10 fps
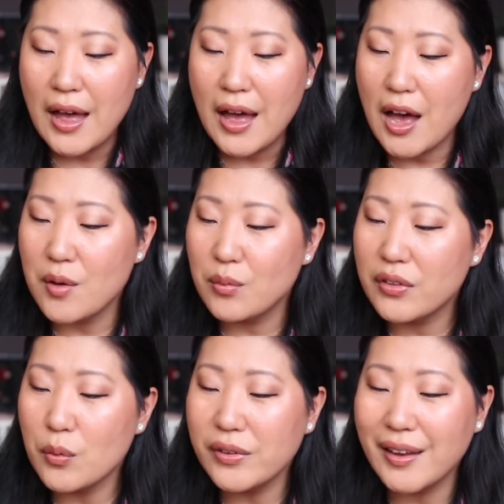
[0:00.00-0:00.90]
It's
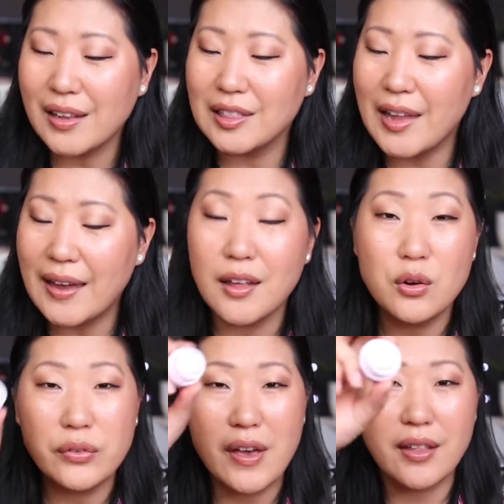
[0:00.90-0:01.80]
almost like a lilac. Oh,
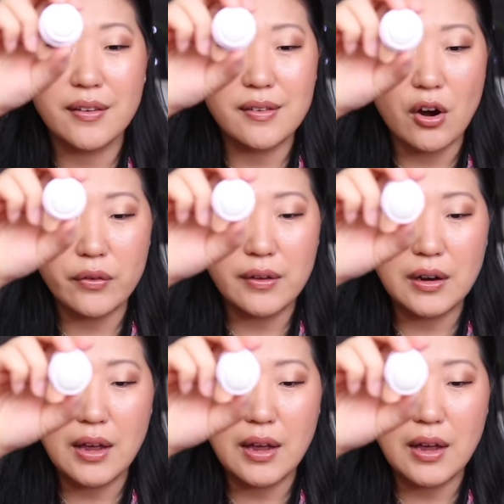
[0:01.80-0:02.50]
it's got like stars in it.